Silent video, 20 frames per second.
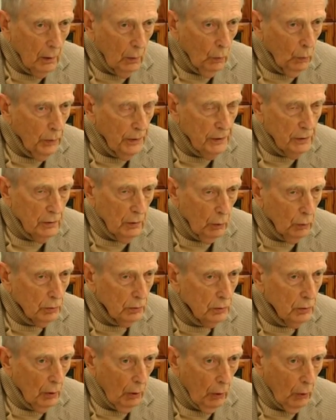We
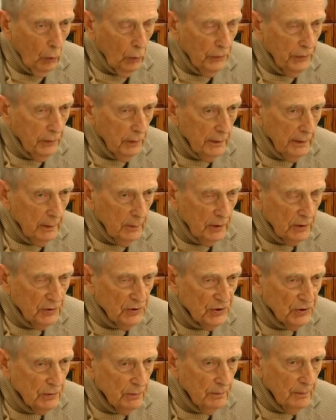don't know the
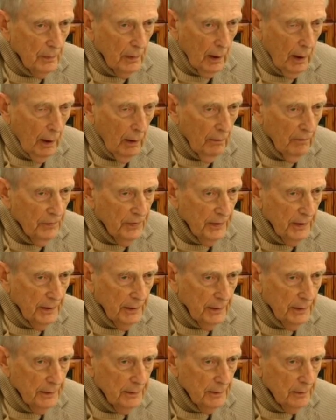limits of
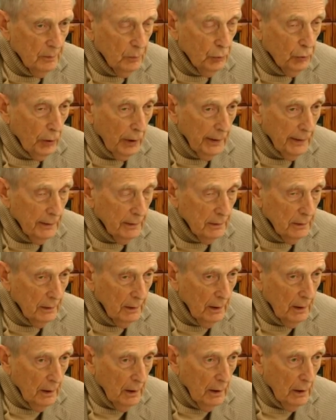the
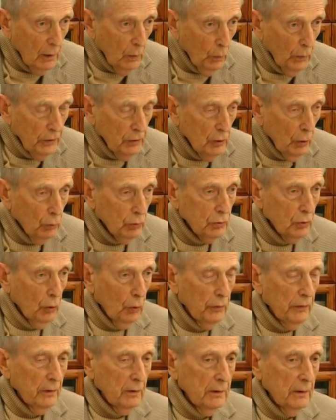brain. We don't
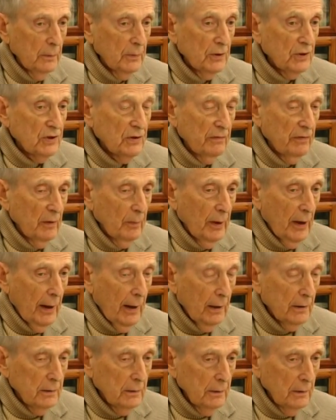know the limits of the
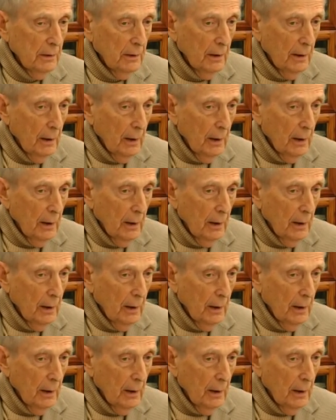body.